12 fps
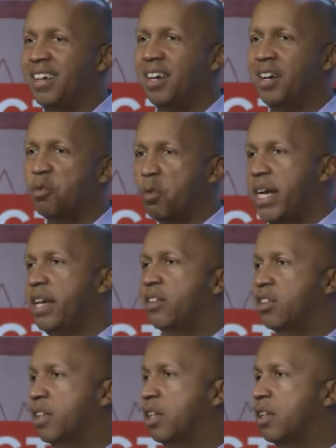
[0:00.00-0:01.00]
of
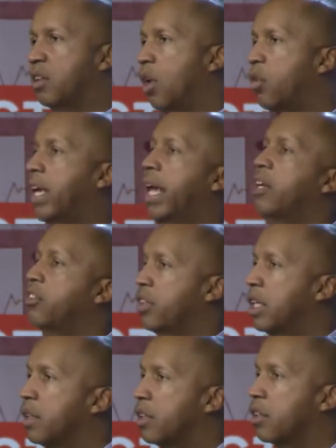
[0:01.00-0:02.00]
race and
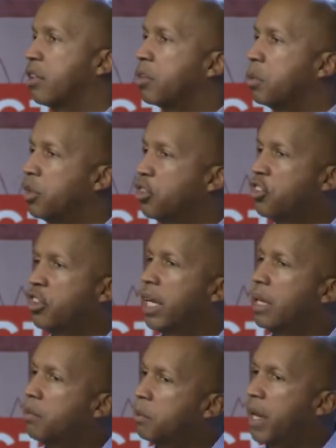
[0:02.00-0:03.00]
location in this country was
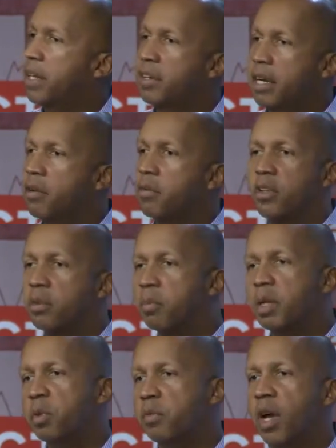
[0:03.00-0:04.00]
shaped by terrorism.
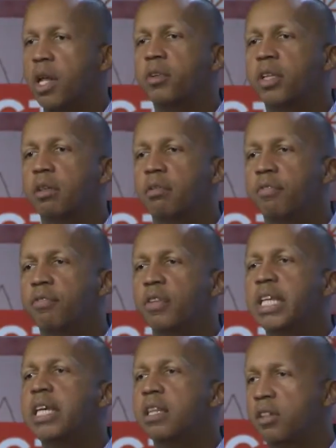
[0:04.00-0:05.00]
People of color didn't
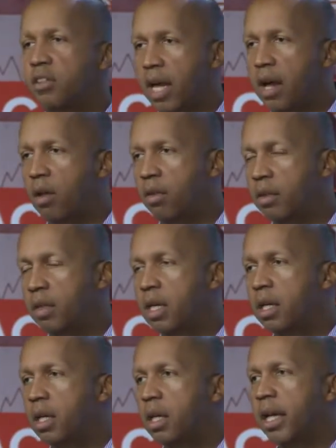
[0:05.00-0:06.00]
flee the South
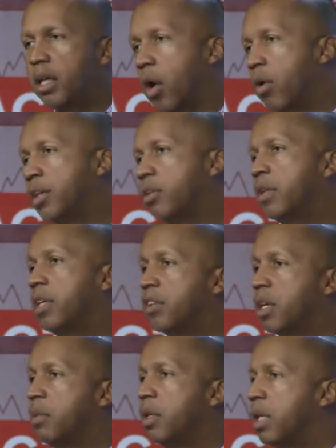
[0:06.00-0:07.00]
and go into these
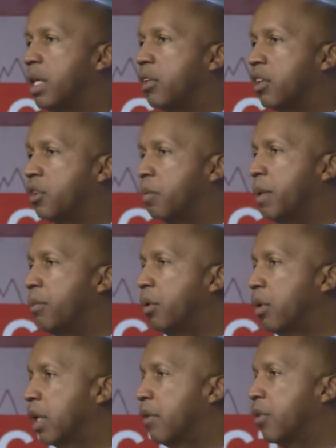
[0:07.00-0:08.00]
communities as people
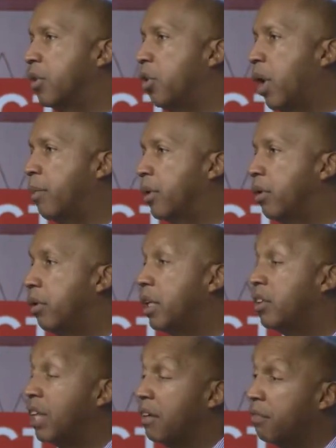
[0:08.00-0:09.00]
looking for new
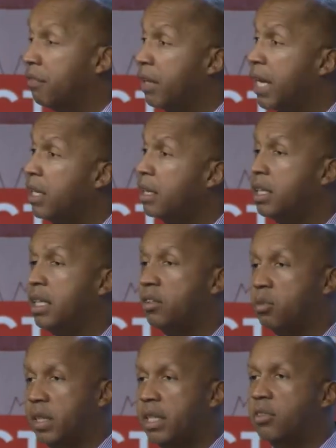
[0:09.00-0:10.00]
opportunities. They fled
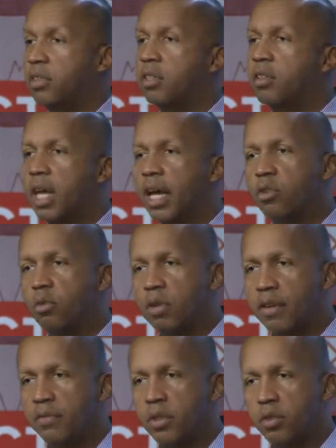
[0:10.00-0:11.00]
these regions as
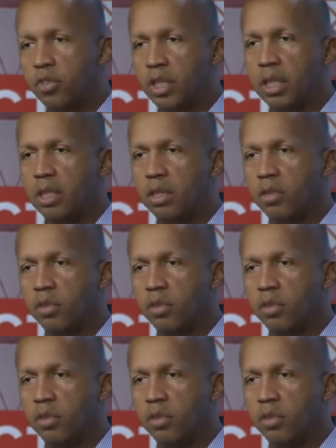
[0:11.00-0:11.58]
refugees